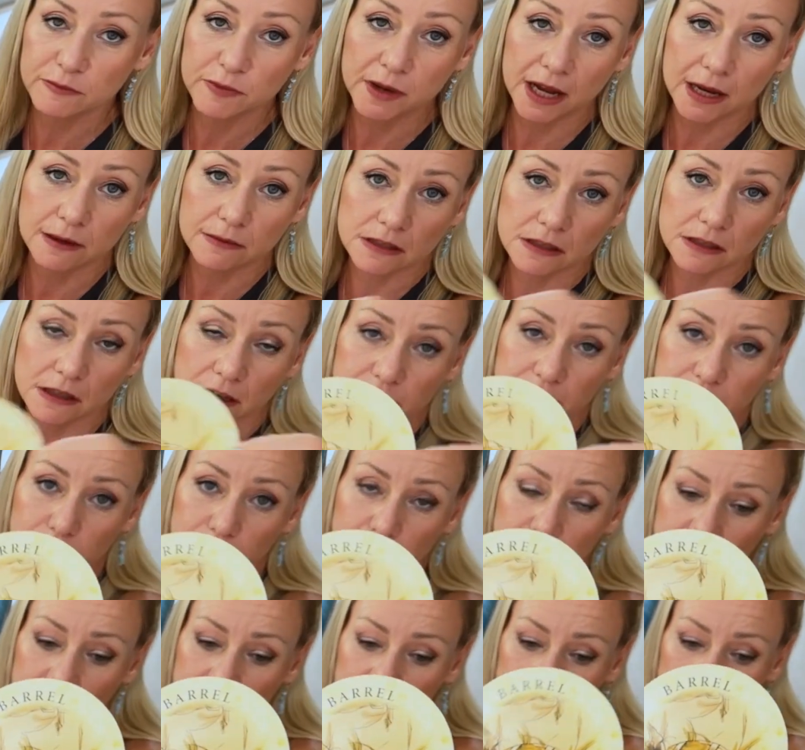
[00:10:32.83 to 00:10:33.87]
perhaps love,
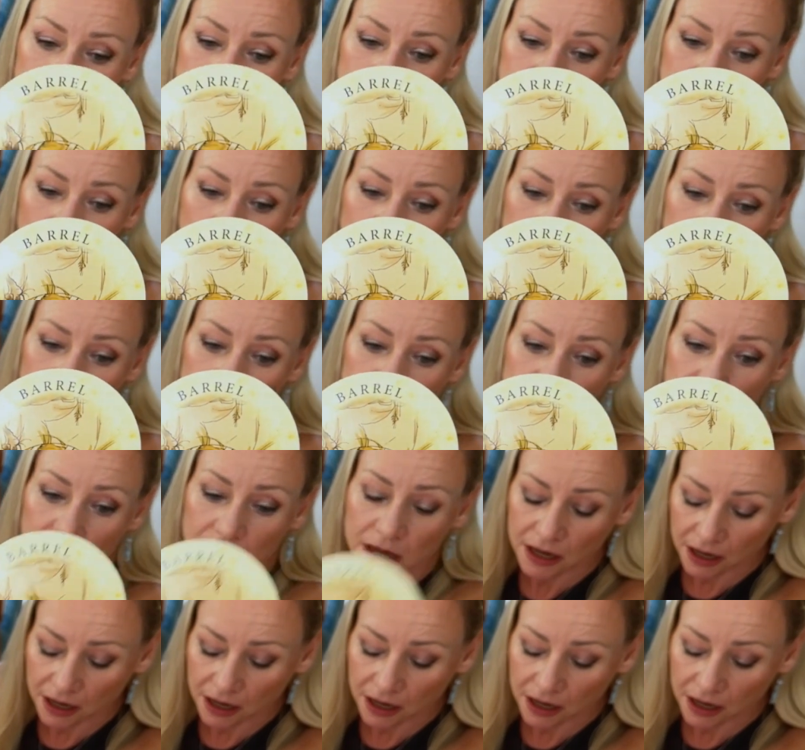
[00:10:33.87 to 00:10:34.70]
money or goals.